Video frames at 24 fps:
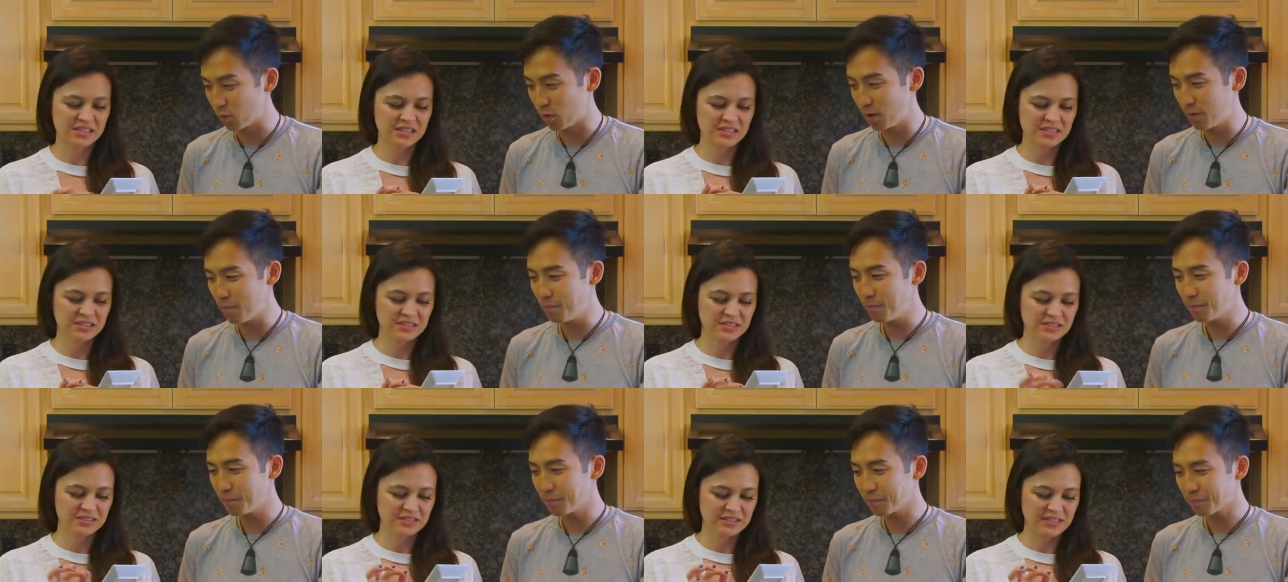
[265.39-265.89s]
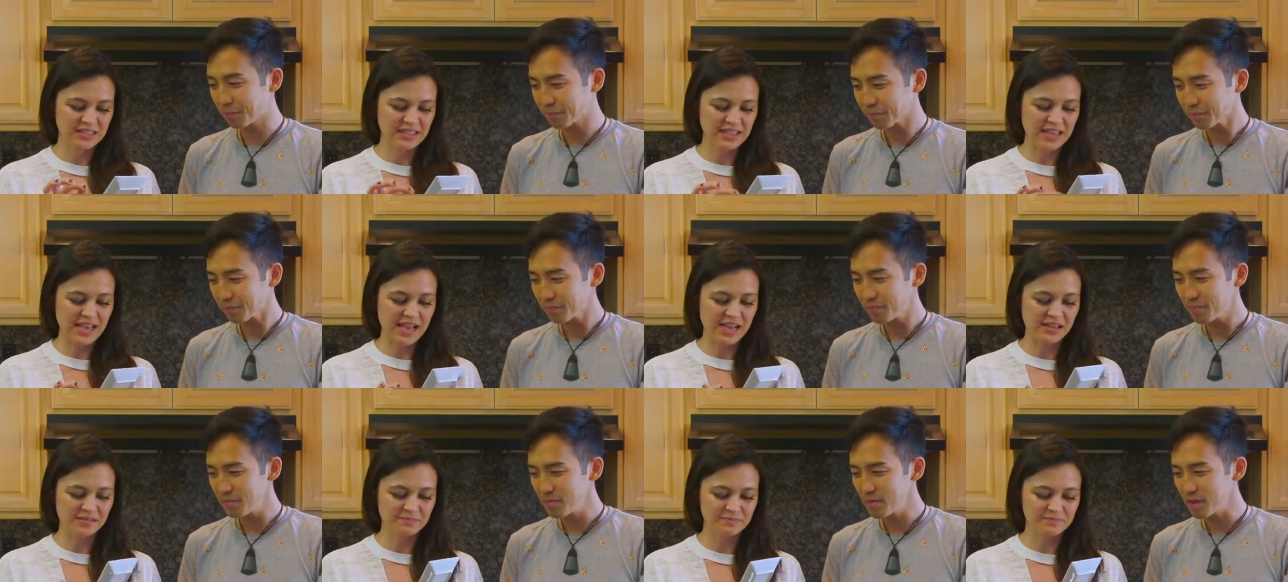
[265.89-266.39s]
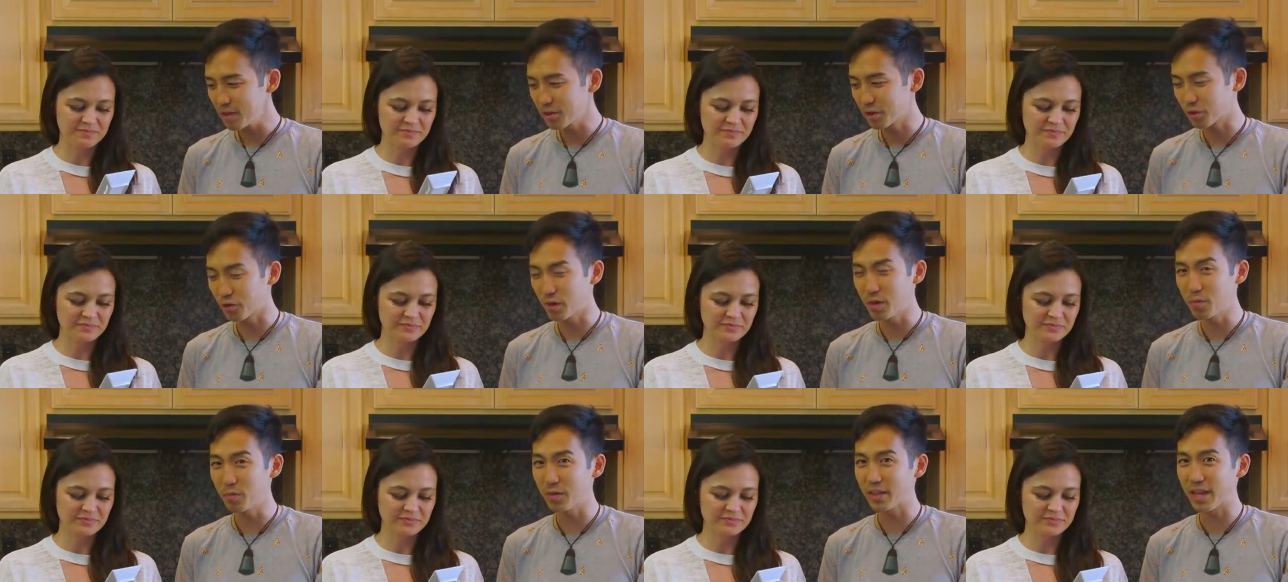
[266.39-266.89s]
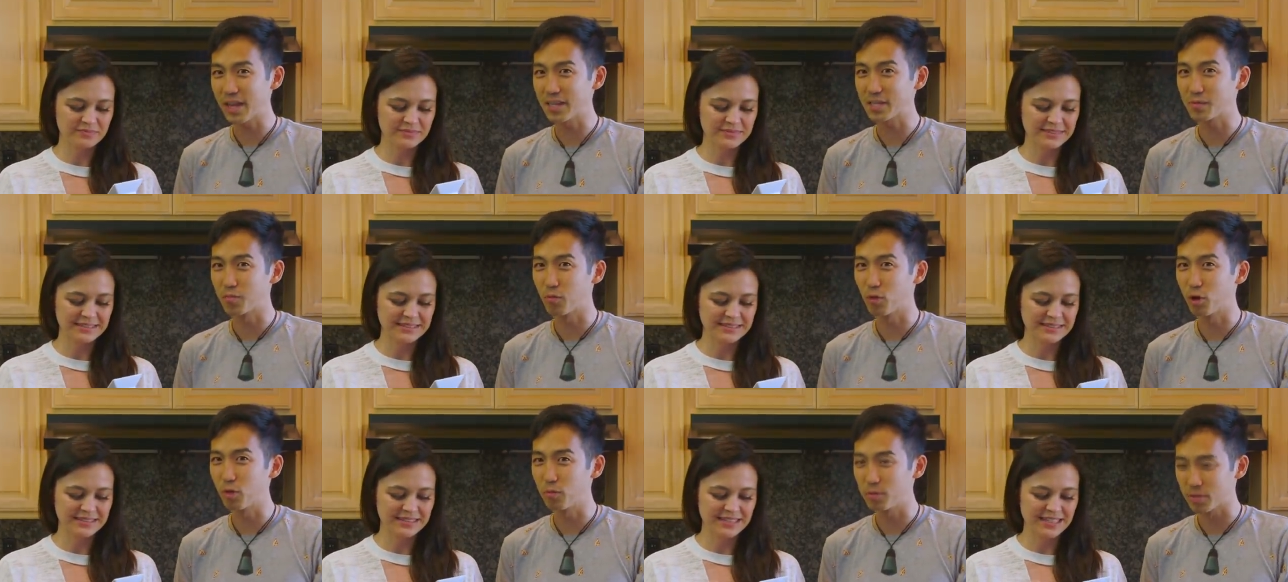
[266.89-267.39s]
Speaker 1: one?
Speaker 2: Yeah.
Speaker 1: The green one has
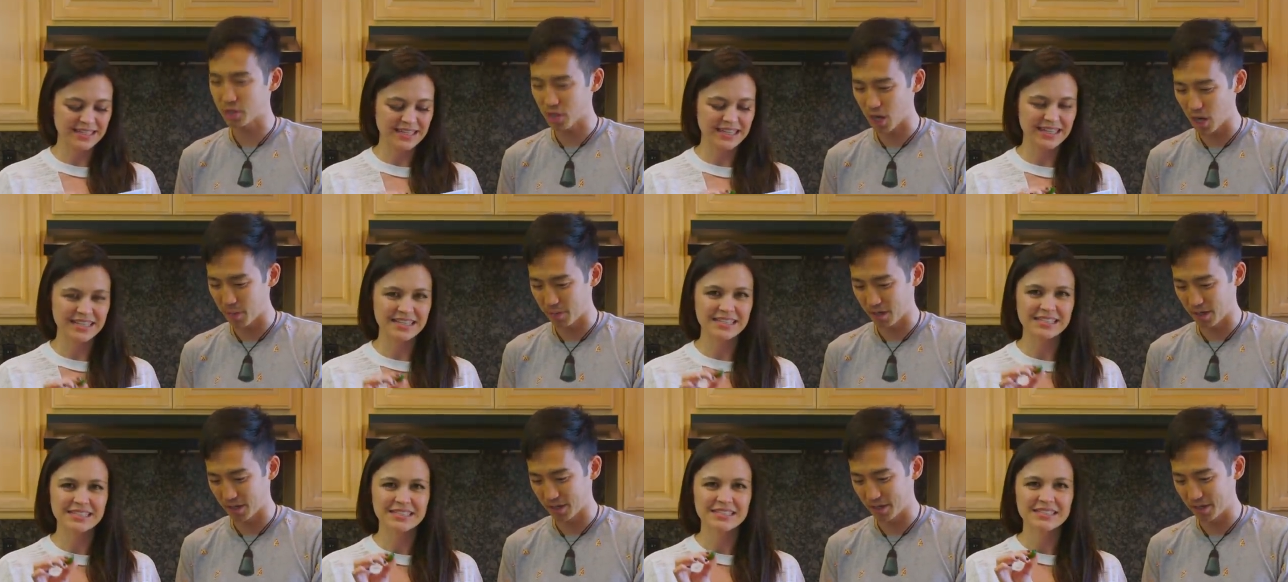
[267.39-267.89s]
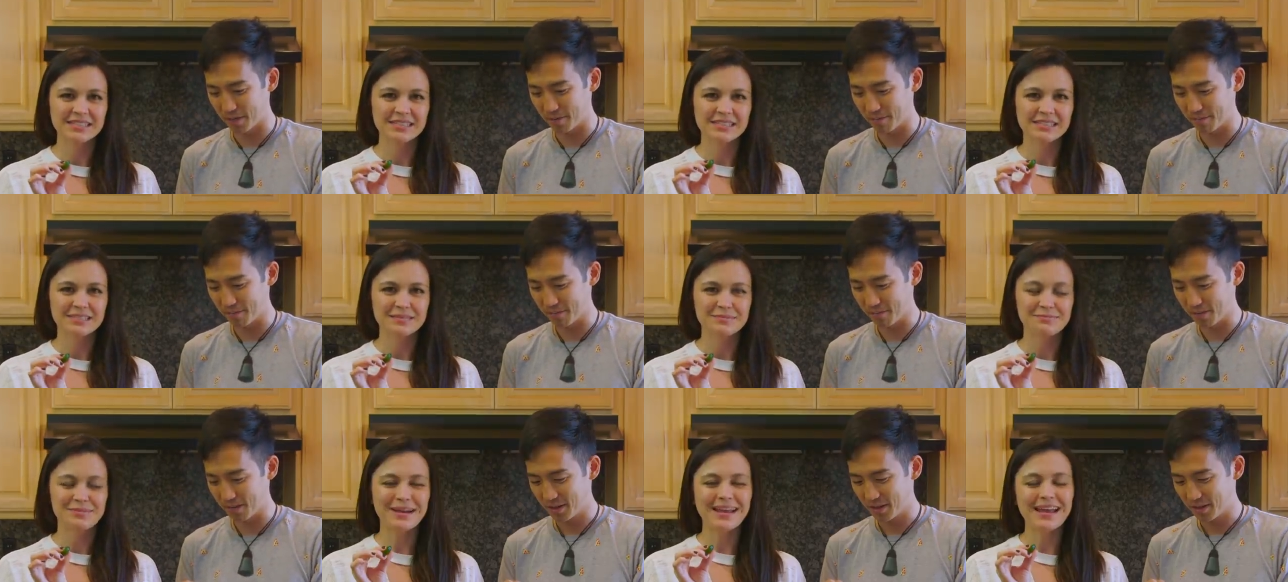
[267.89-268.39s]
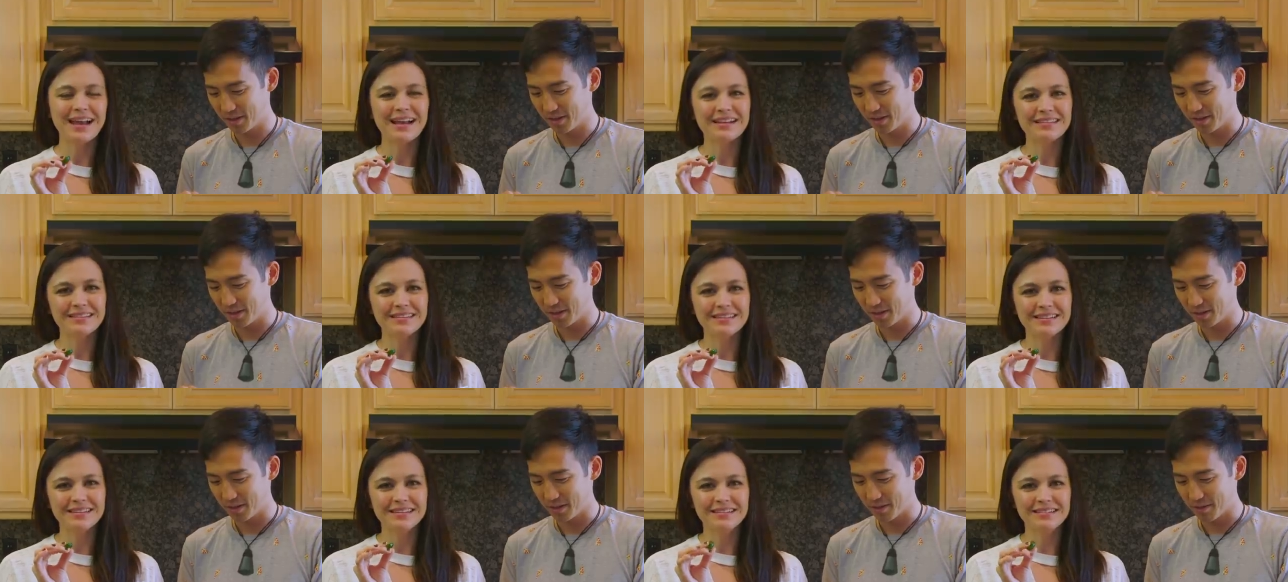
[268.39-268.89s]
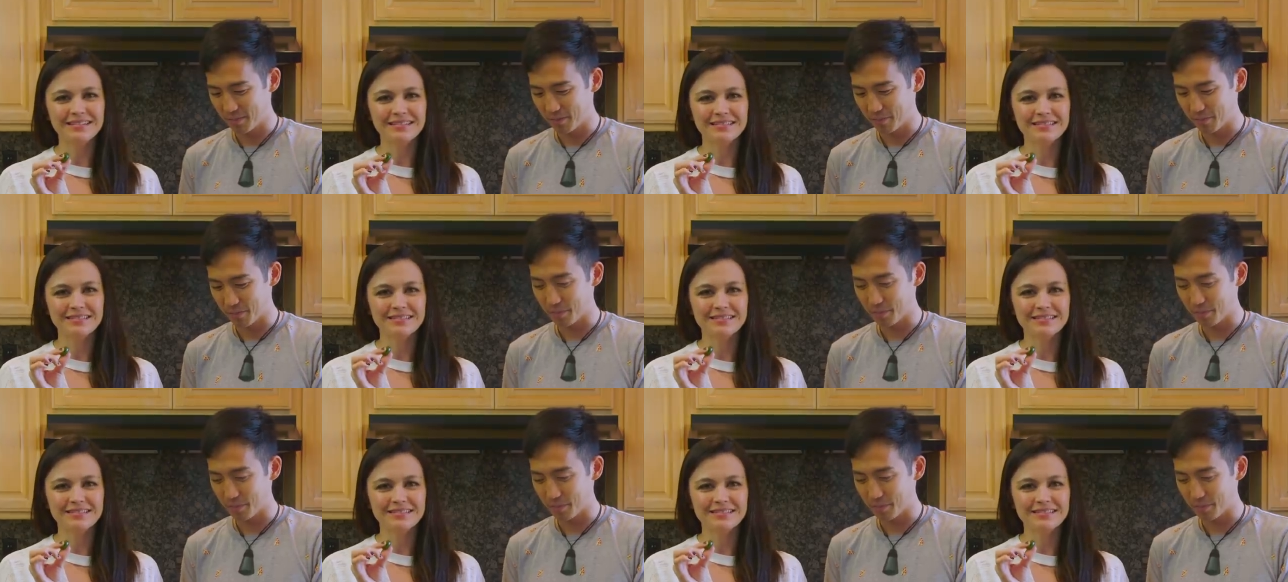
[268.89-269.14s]
more wasabi in it.
Speaker 2: By accident.